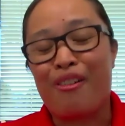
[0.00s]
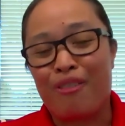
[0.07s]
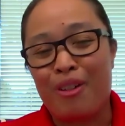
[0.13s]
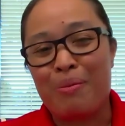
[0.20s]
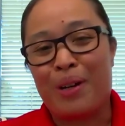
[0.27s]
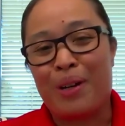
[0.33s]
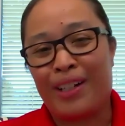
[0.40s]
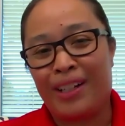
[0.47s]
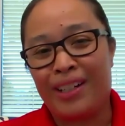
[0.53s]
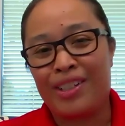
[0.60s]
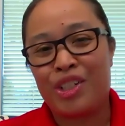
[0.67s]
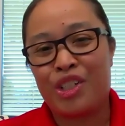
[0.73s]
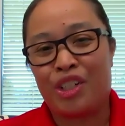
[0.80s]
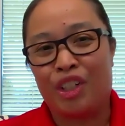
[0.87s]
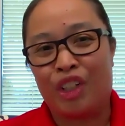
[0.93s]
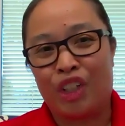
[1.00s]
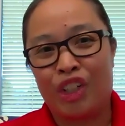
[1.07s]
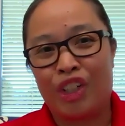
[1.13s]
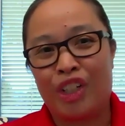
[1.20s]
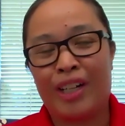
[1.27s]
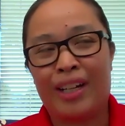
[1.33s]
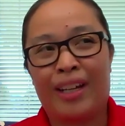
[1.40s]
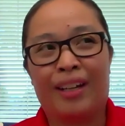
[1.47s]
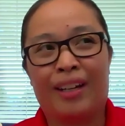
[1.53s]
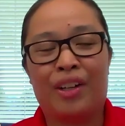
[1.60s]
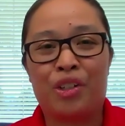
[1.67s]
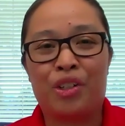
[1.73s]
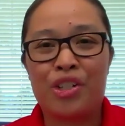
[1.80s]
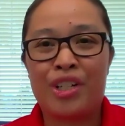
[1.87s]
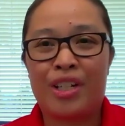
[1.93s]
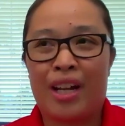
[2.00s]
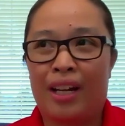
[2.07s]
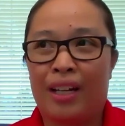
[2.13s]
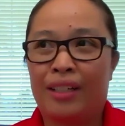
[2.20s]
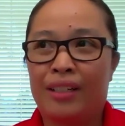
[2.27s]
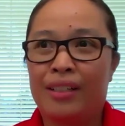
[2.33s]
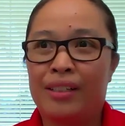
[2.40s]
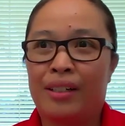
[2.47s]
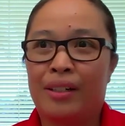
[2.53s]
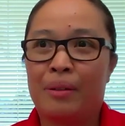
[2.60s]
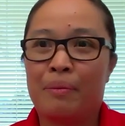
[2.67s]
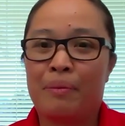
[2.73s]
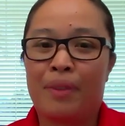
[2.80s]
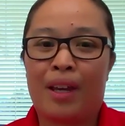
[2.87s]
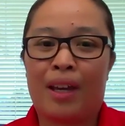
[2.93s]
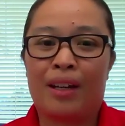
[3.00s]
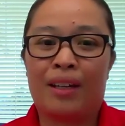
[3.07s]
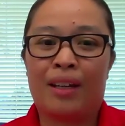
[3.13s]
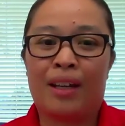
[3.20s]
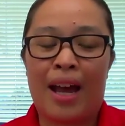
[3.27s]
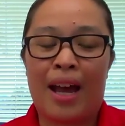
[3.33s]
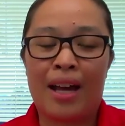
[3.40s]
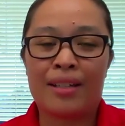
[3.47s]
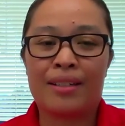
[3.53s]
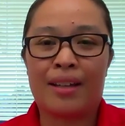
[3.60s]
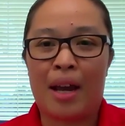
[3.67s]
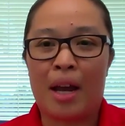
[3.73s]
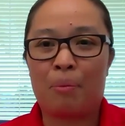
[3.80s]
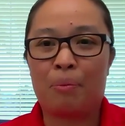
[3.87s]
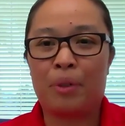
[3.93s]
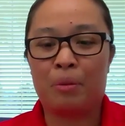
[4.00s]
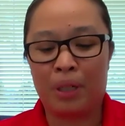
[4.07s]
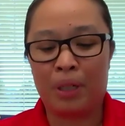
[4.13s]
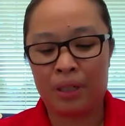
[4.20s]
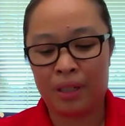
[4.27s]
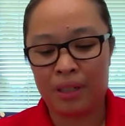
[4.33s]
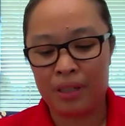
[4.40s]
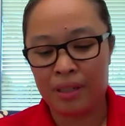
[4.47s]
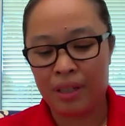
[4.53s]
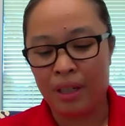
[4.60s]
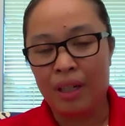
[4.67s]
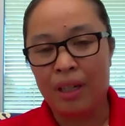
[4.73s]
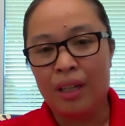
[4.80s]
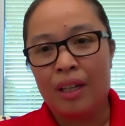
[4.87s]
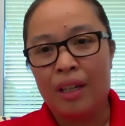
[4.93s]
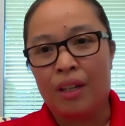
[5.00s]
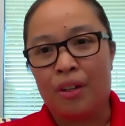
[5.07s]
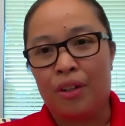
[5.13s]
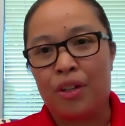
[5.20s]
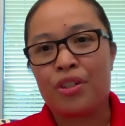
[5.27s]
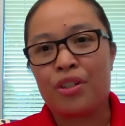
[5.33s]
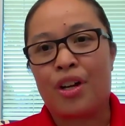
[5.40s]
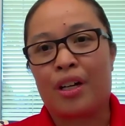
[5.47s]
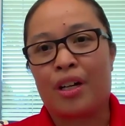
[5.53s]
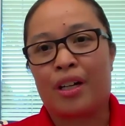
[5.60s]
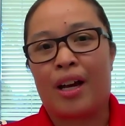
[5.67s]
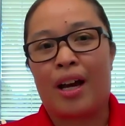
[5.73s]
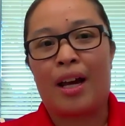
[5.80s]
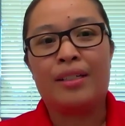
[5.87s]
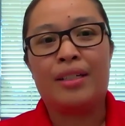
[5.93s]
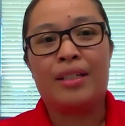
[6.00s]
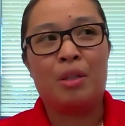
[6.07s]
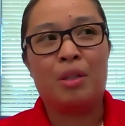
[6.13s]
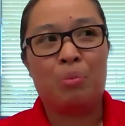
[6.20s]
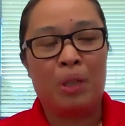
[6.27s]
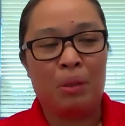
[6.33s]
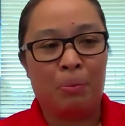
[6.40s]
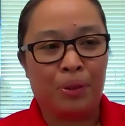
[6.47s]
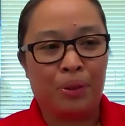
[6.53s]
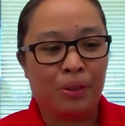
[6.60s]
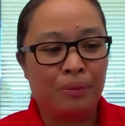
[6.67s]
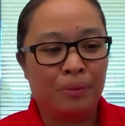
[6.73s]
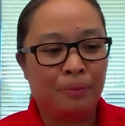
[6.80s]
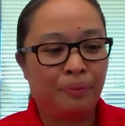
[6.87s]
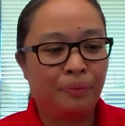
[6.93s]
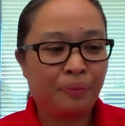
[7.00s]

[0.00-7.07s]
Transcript: everybody should learn and understand um, that it has to happen because you know you're talking to IT people.